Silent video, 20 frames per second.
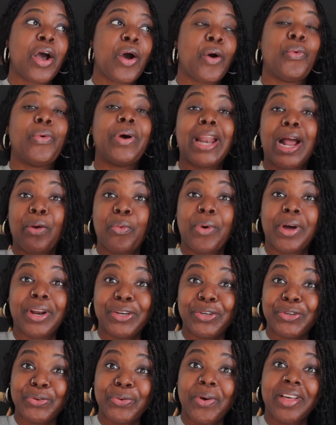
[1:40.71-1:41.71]
what I
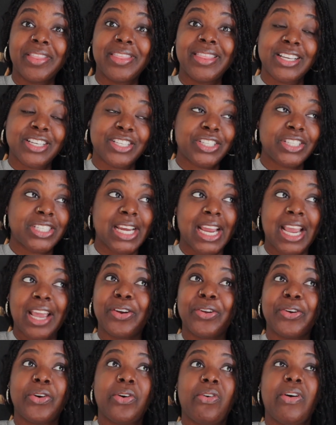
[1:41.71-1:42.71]
want to do on this
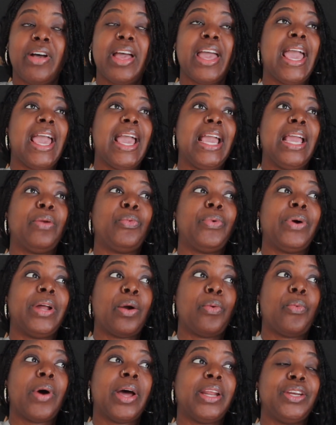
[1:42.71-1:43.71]
channel and what I
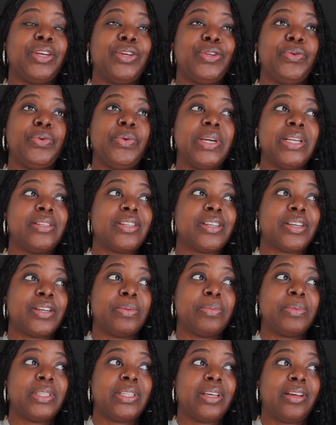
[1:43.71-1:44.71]
want to do in
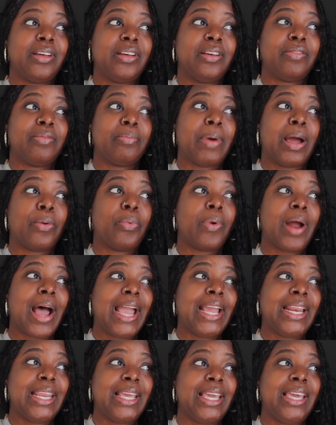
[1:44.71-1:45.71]
terms of my
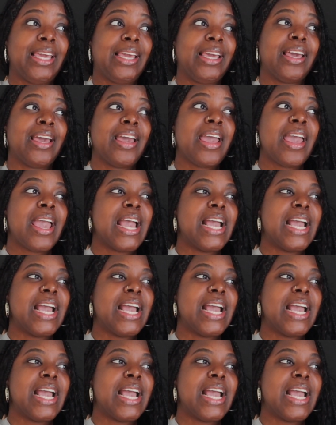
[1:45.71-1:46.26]
writing